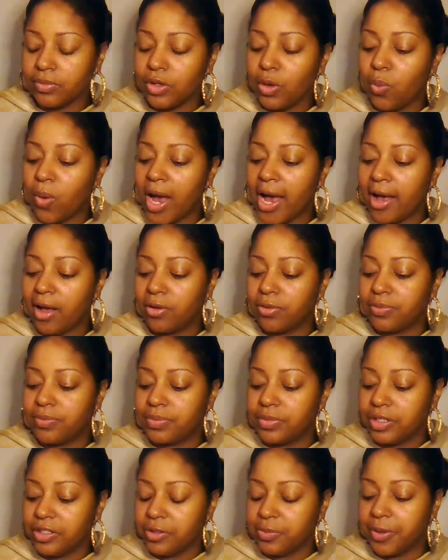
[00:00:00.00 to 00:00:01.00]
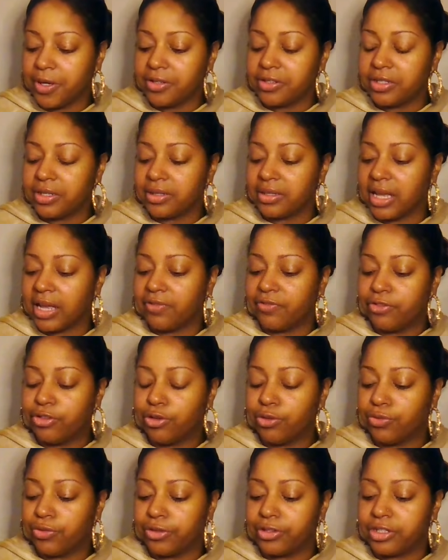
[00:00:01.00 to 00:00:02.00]
Wow, this person left
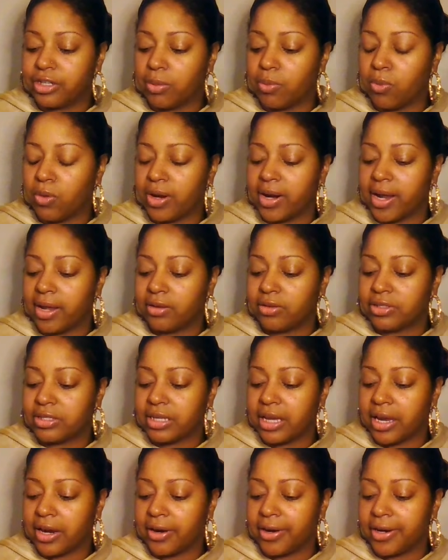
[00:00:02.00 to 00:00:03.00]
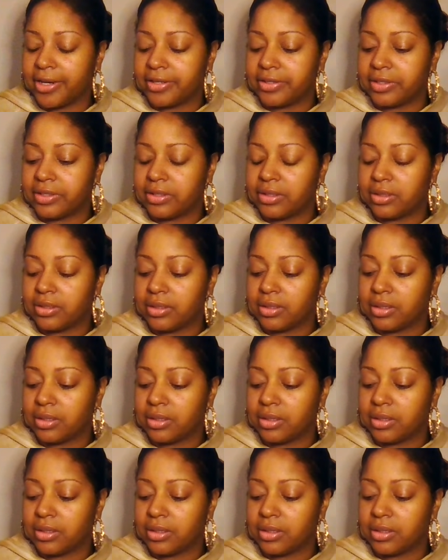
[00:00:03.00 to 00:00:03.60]
you for someone else, Aries.